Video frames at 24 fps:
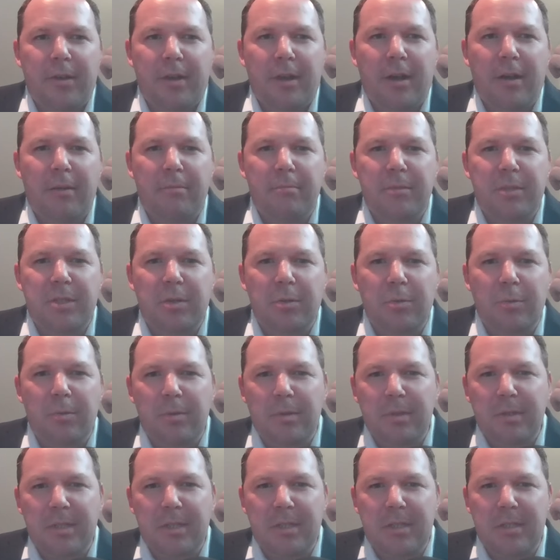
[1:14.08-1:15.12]
Um,
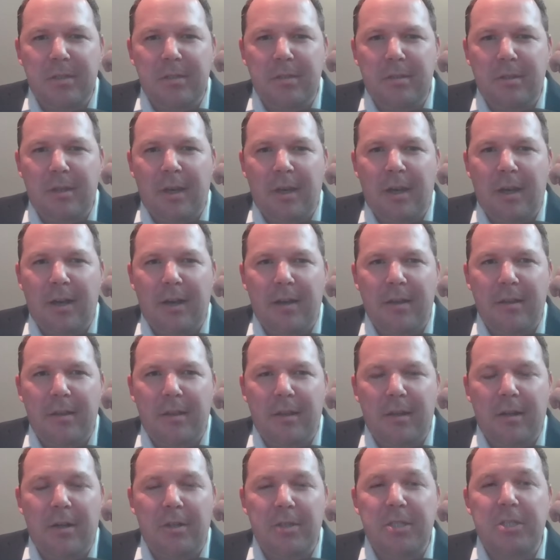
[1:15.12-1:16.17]
tools uh,
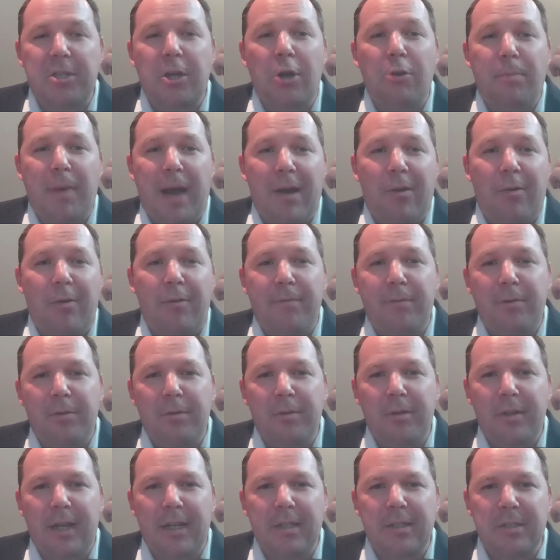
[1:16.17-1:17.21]
that are so
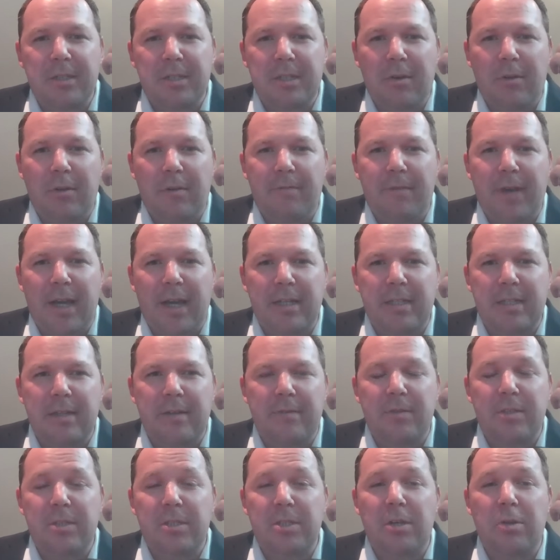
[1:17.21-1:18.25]
powerful and so
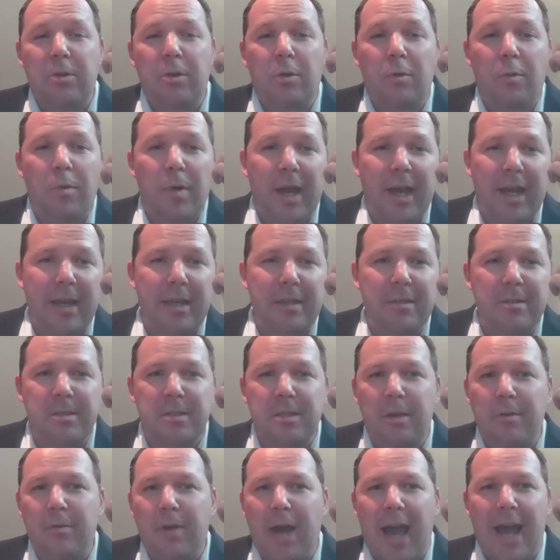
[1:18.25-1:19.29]
effective and so quick and
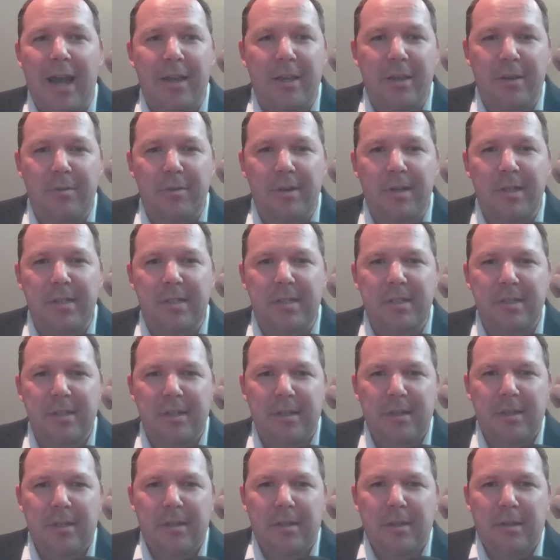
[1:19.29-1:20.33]
so accurate,
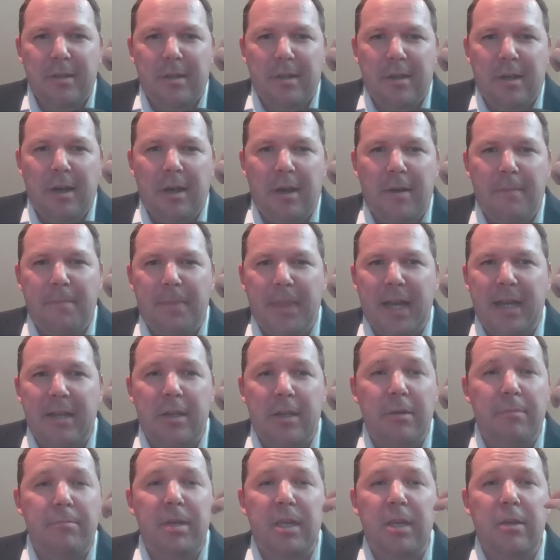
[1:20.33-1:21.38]
um, and
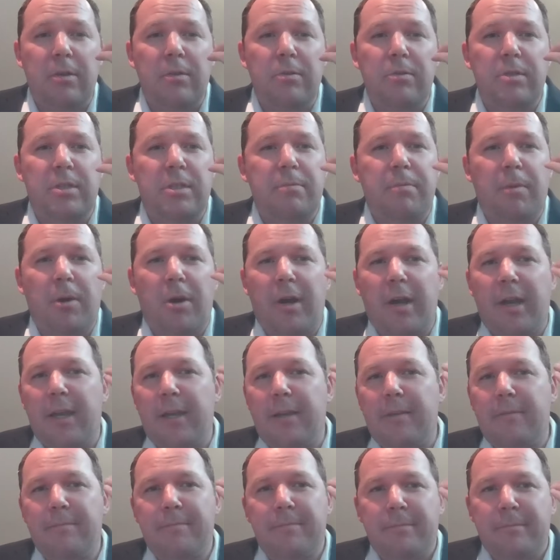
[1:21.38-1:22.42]
can be used
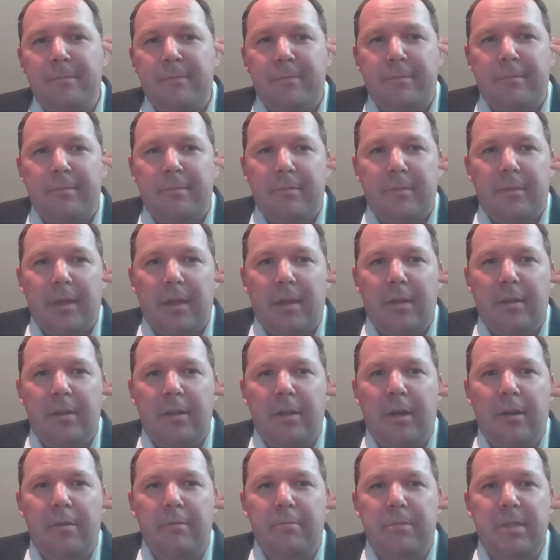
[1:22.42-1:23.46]
by,
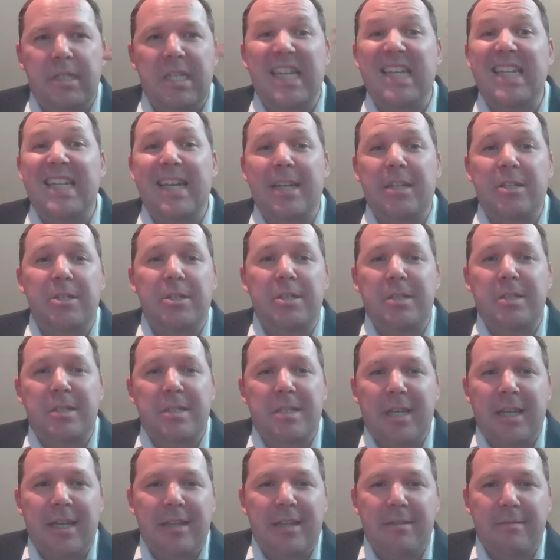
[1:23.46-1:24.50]
you know,
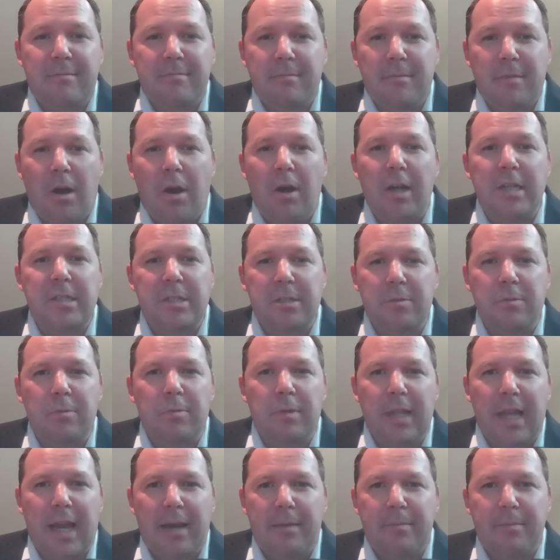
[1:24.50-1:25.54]
teenagers in high
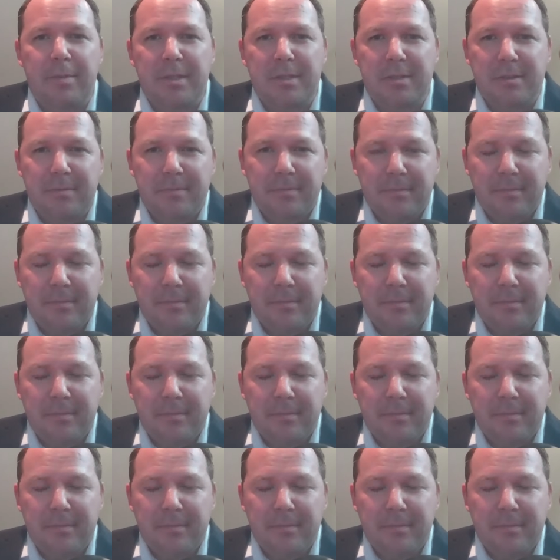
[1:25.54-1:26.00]
school labs